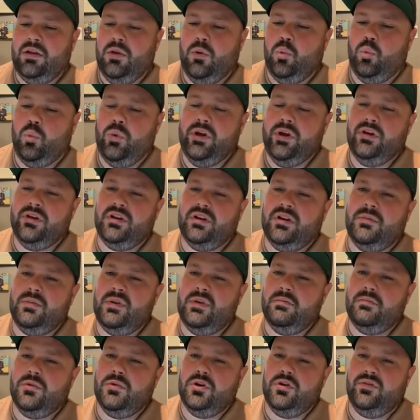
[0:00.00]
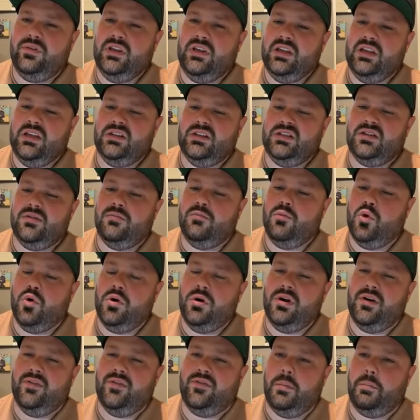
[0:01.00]
We're going to be moving it to
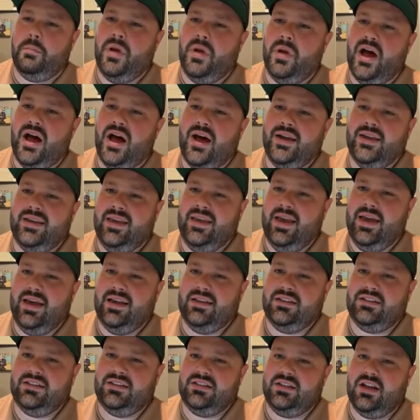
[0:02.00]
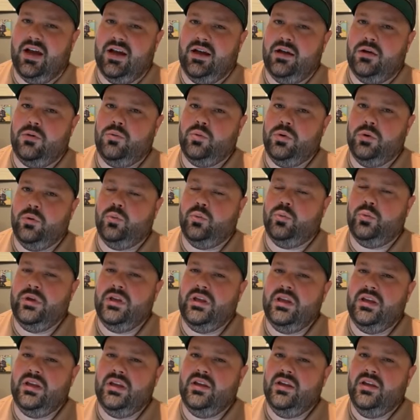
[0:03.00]
more of a podcast style where
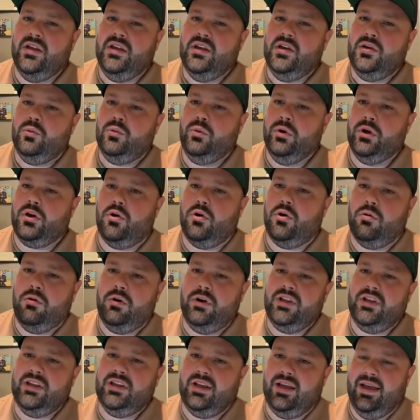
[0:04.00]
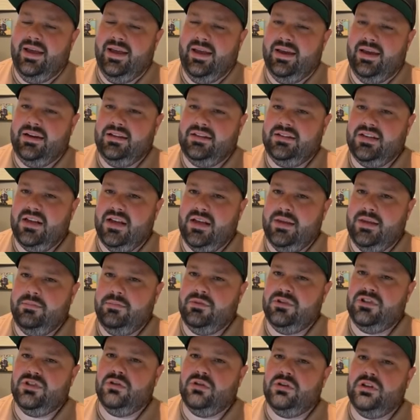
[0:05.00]
we record it ahead of time
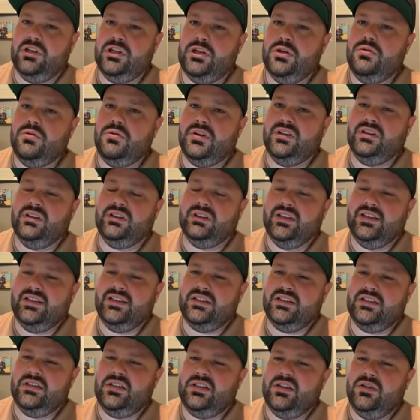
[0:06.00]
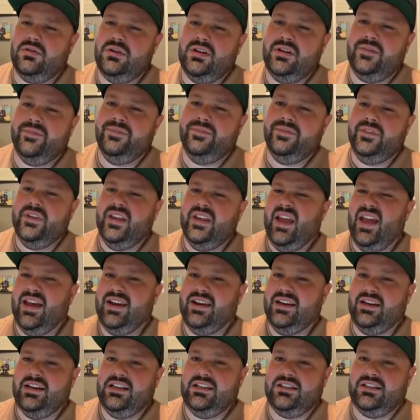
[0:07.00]
so that you can listen to it at
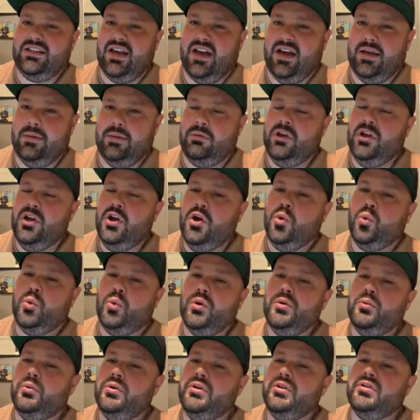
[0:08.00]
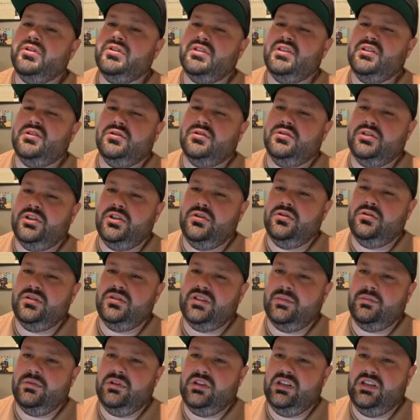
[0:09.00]
any time. We will still do
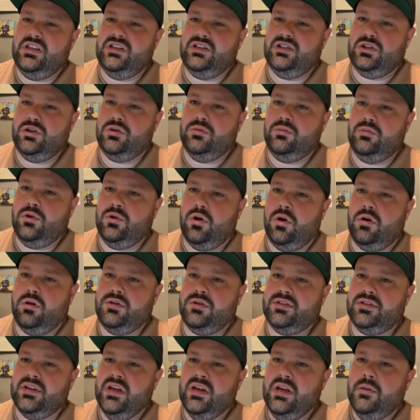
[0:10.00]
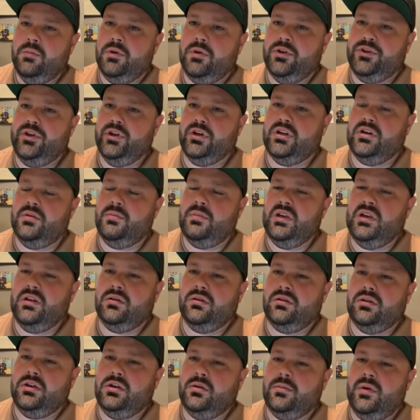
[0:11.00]
some of these Zoom calls, but they're going to be a
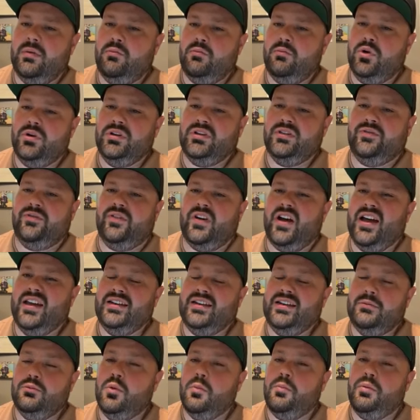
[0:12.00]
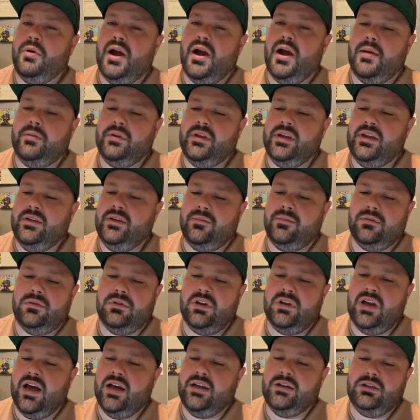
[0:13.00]
little bit more defined, and we'll probably
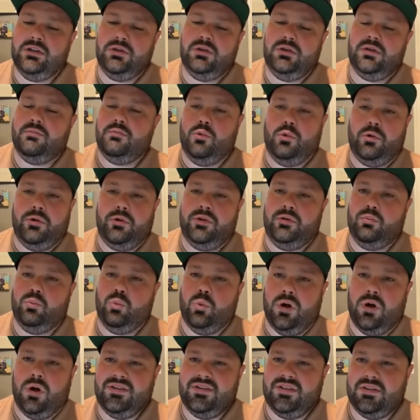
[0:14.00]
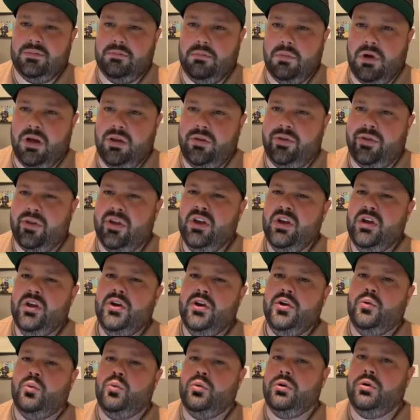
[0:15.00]
not do them more than once a month.
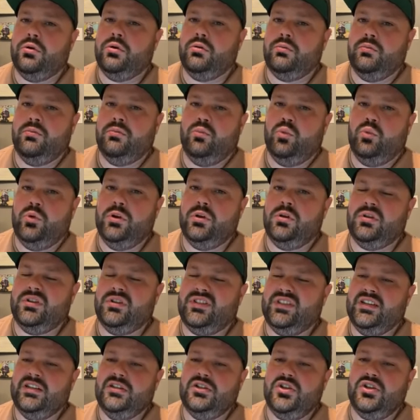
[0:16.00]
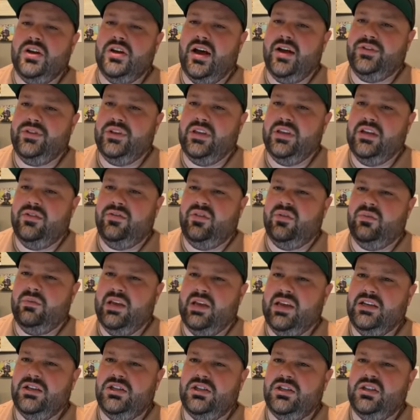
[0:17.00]
We'll send you out the
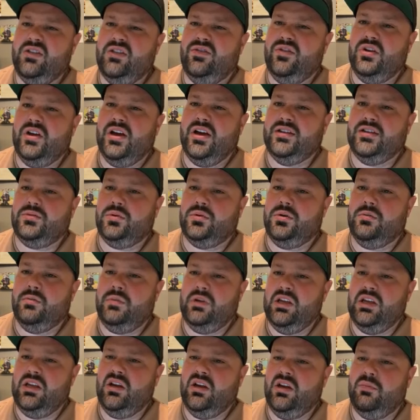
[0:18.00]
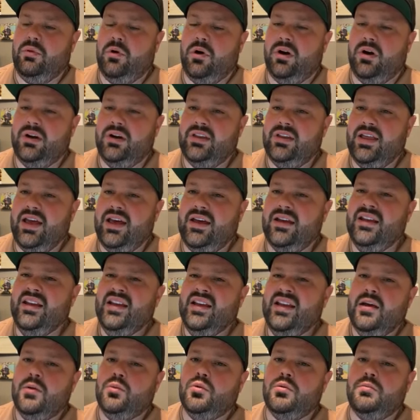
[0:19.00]
information if you guys want to be a part of that,
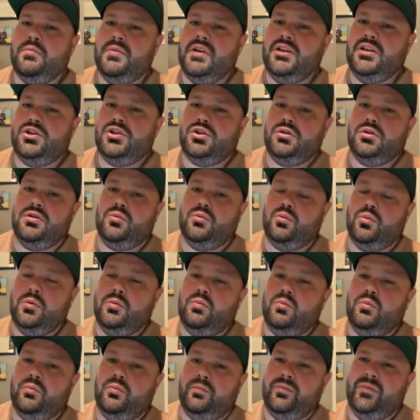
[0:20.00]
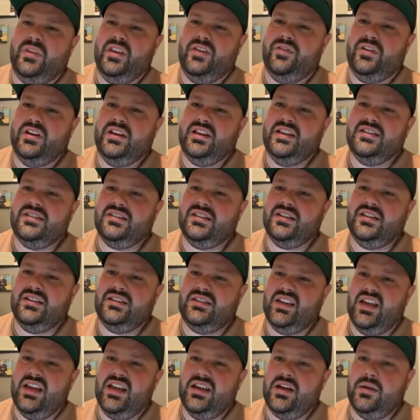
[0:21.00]
and we'll make sure that if it is going
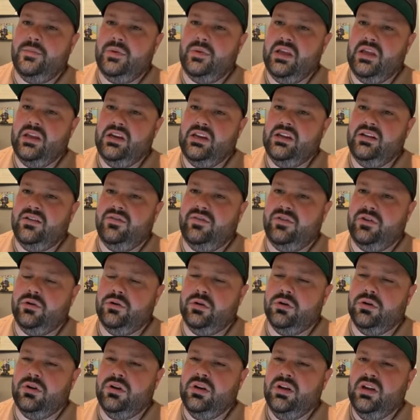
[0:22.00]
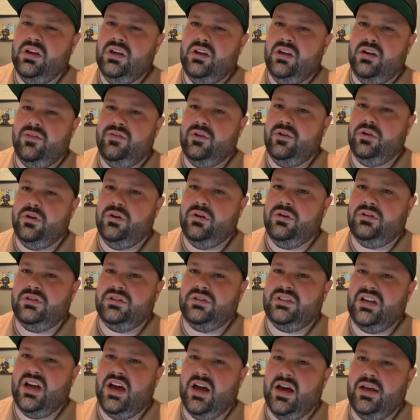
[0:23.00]
to take up any of your
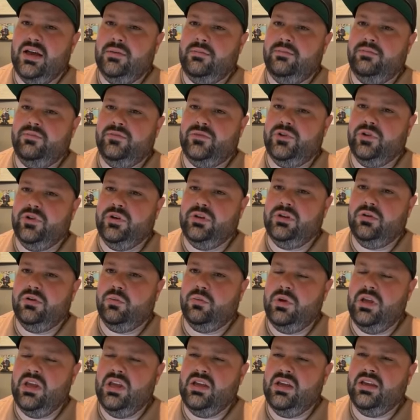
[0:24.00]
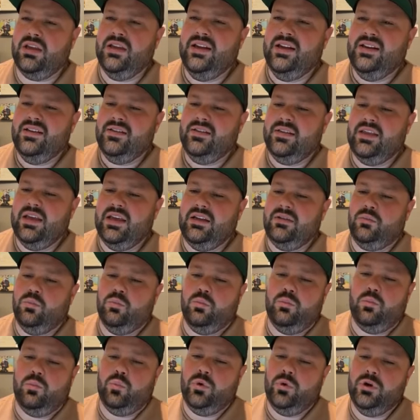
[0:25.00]
time during the week, that
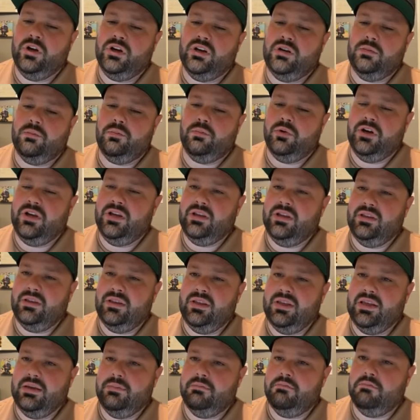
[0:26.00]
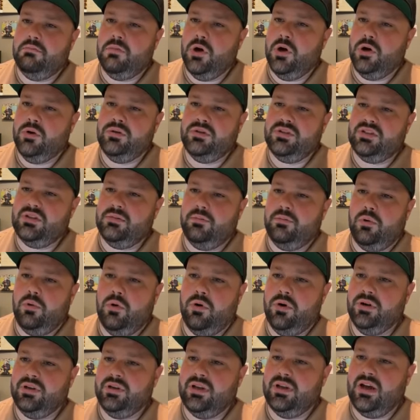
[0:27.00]
we're going to bring the most
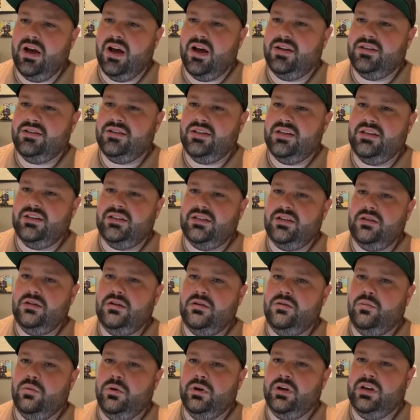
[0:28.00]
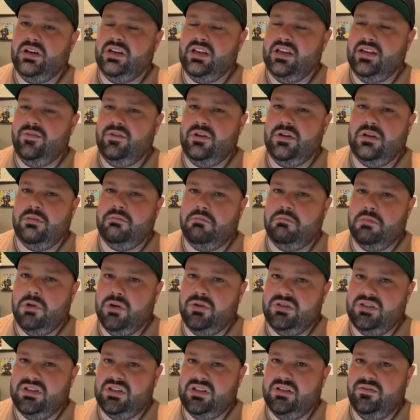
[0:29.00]
important content to you. We're going to give you the
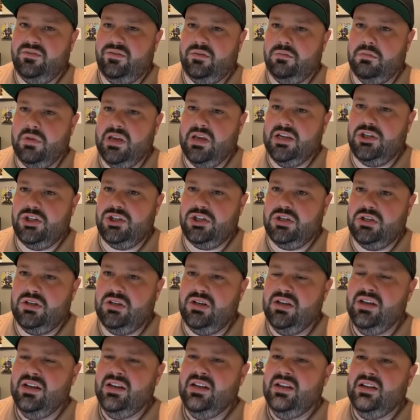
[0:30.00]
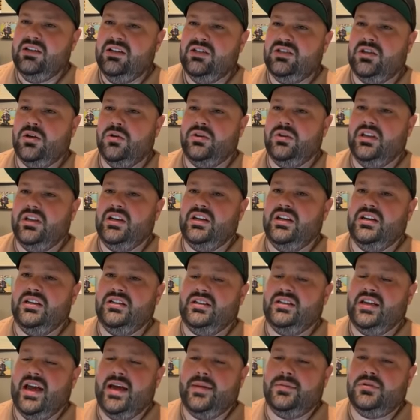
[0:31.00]
most information so that it
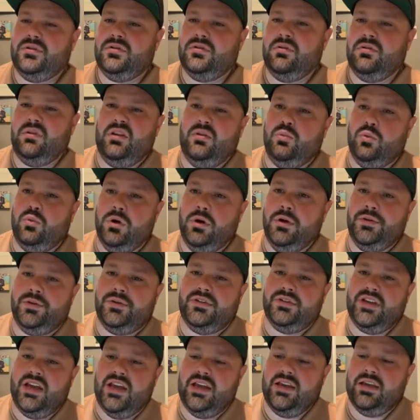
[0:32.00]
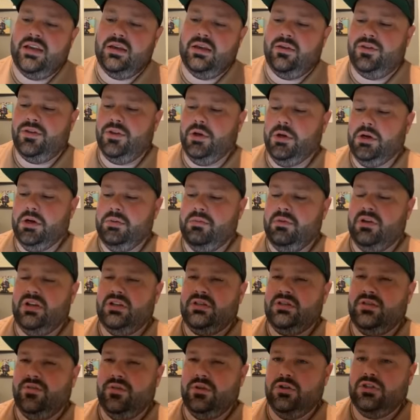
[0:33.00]
is absolutely worth taking 30
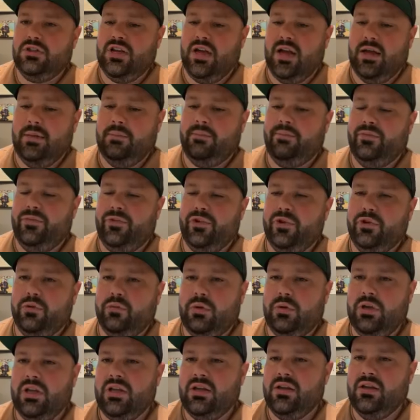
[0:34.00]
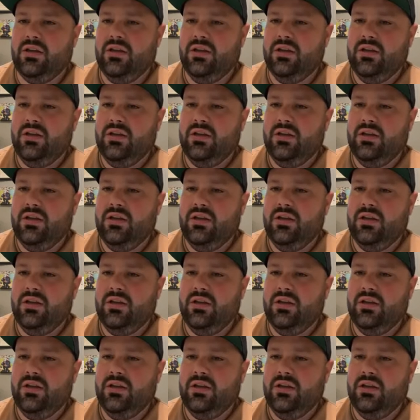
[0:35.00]
minutes of your time through the week.